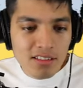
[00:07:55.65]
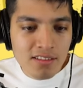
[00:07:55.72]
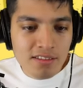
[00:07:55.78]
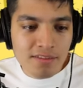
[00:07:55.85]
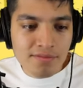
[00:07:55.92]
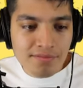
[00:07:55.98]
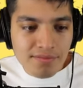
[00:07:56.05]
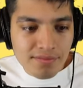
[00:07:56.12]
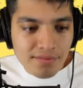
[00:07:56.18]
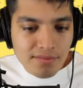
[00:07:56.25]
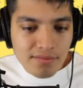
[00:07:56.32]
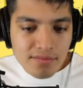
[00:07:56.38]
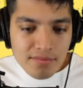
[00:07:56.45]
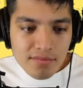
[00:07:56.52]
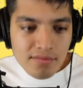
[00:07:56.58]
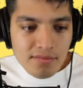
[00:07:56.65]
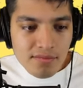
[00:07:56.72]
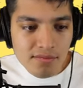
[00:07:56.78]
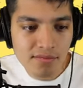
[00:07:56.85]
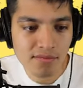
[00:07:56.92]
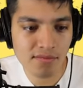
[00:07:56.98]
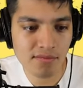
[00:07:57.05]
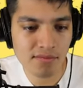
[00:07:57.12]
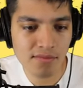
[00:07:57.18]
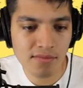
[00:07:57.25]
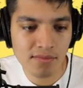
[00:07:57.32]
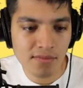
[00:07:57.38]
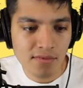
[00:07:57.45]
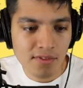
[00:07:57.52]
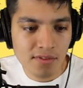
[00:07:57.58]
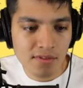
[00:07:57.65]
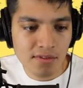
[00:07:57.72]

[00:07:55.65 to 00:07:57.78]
No one is speaking in this clip.